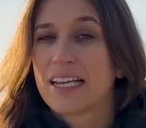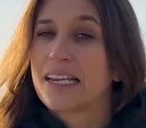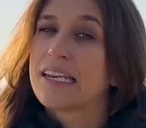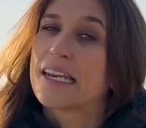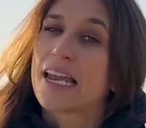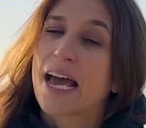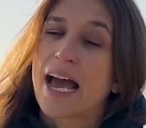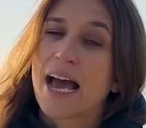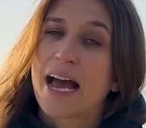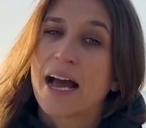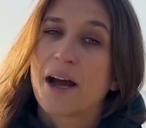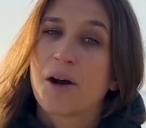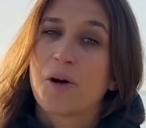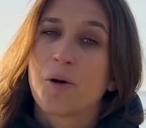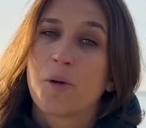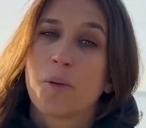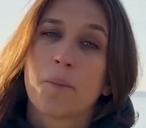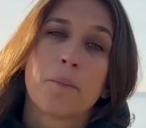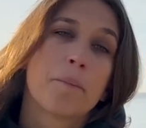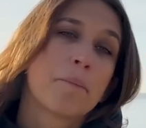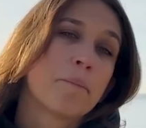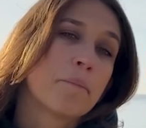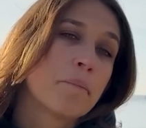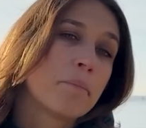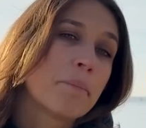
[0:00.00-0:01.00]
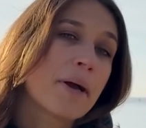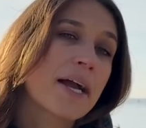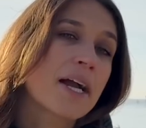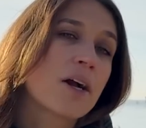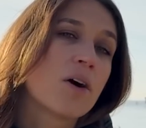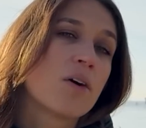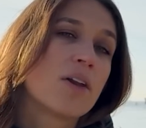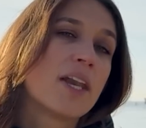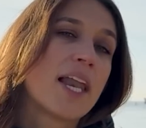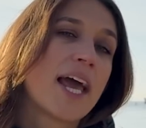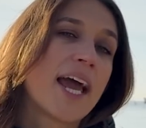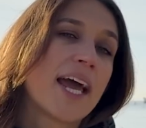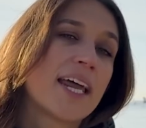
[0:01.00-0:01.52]
Now, back
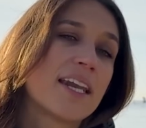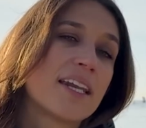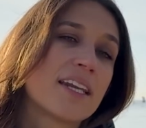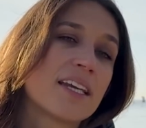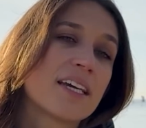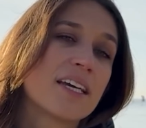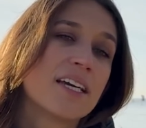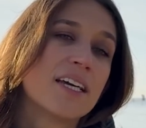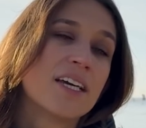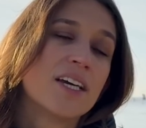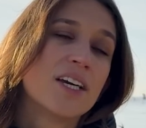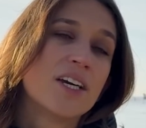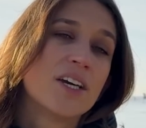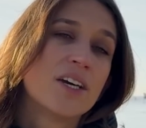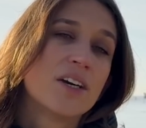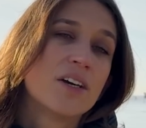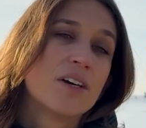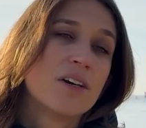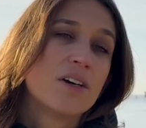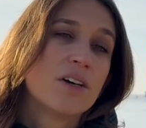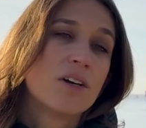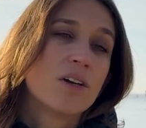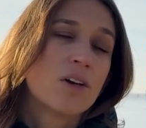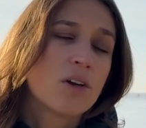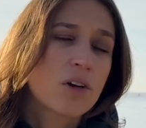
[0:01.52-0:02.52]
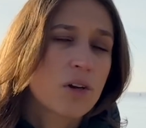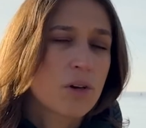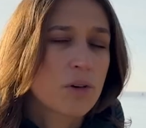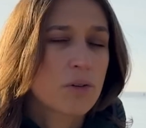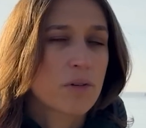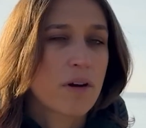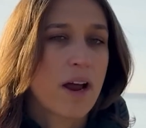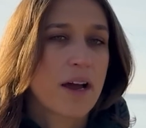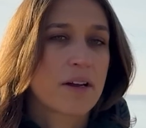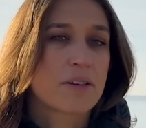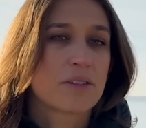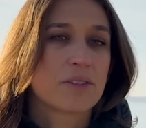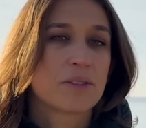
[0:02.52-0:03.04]
on land. Look
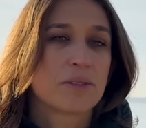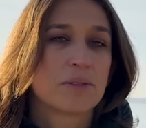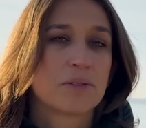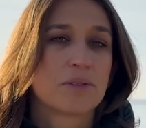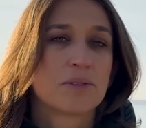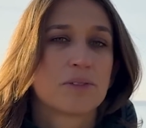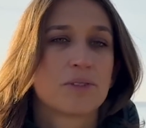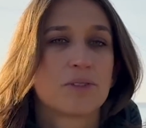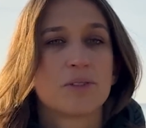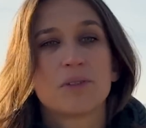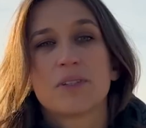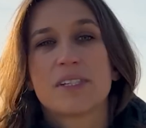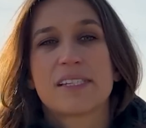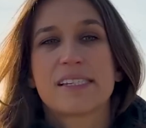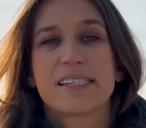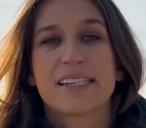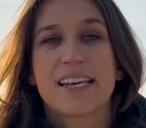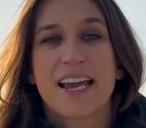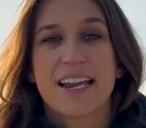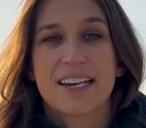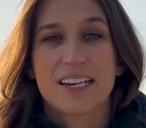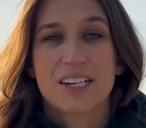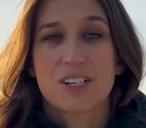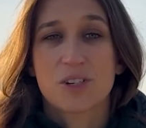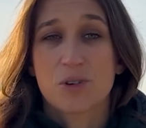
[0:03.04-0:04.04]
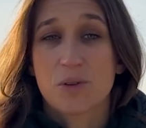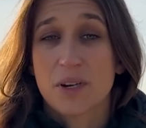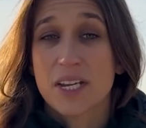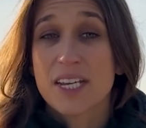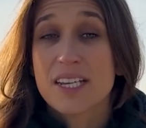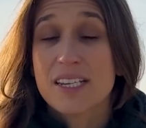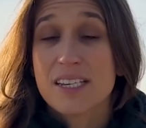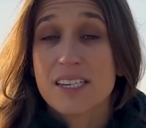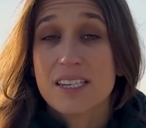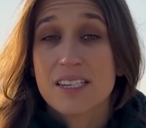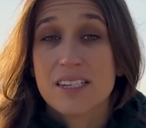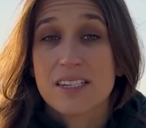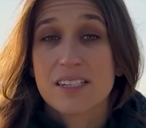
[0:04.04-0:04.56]
around you. Do you see any
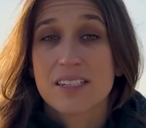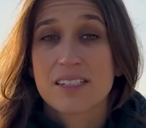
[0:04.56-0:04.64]
trees?